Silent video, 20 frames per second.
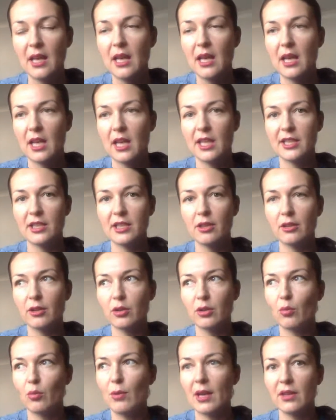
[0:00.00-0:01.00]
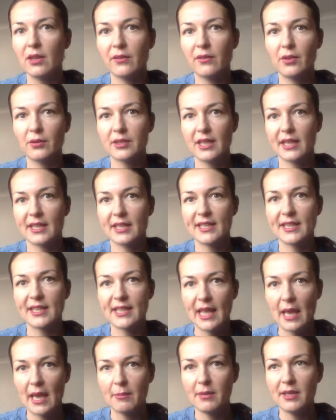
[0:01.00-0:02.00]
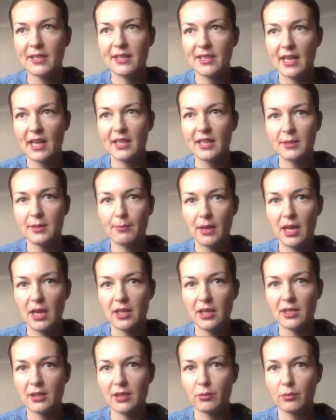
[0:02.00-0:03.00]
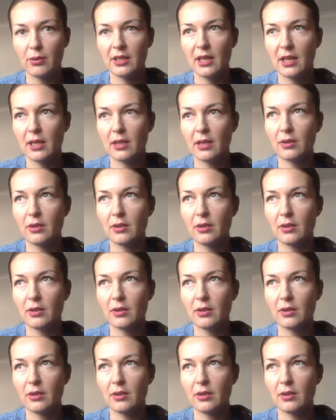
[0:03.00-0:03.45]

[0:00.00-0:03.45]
It's not one of those like scammy sales pages where they, you